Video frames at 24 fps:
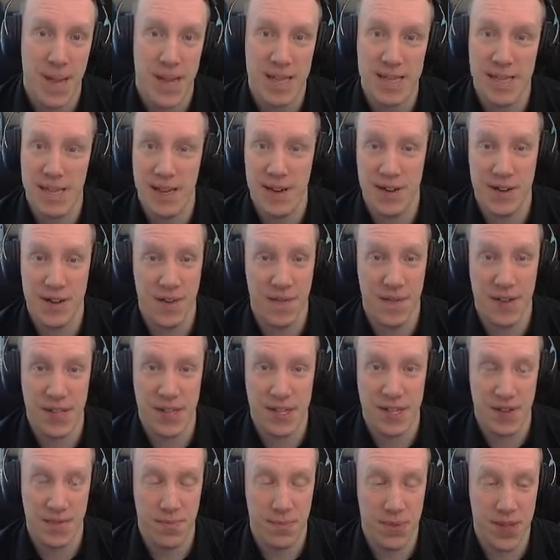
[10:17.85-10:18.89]
in their
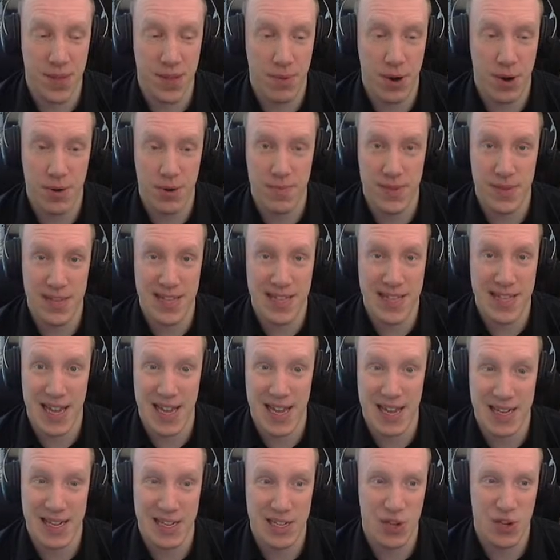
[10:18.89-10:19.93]
defensive department
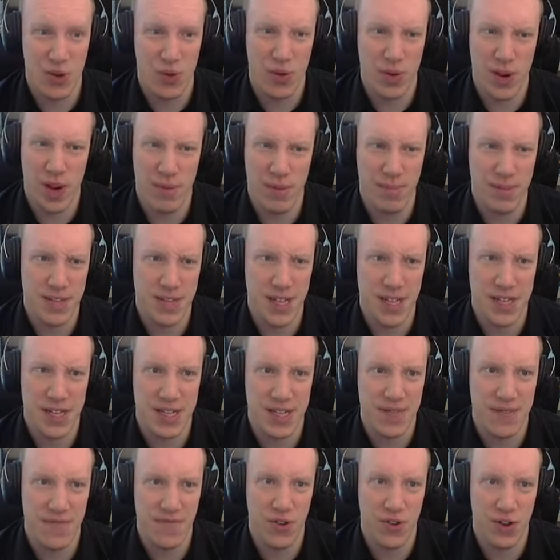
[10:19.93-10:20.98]
that going up
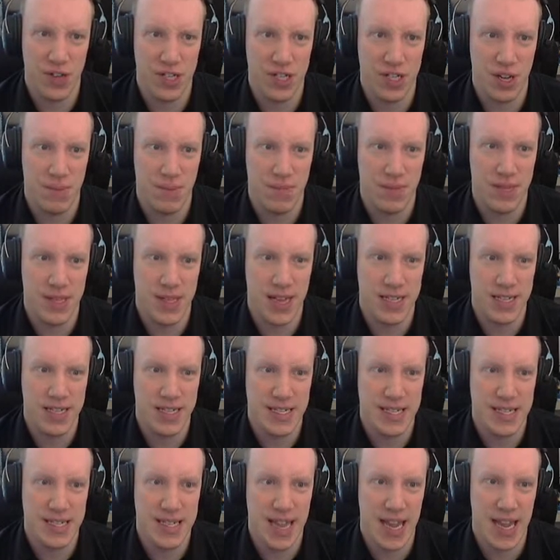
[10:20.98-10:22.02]
against, for example,
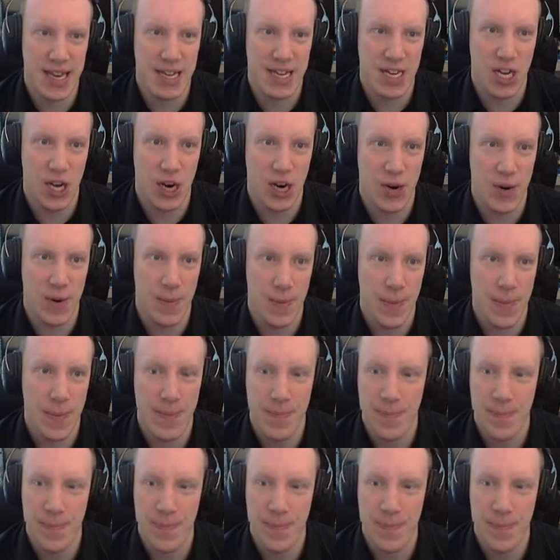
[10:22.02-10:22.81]
that Stantler,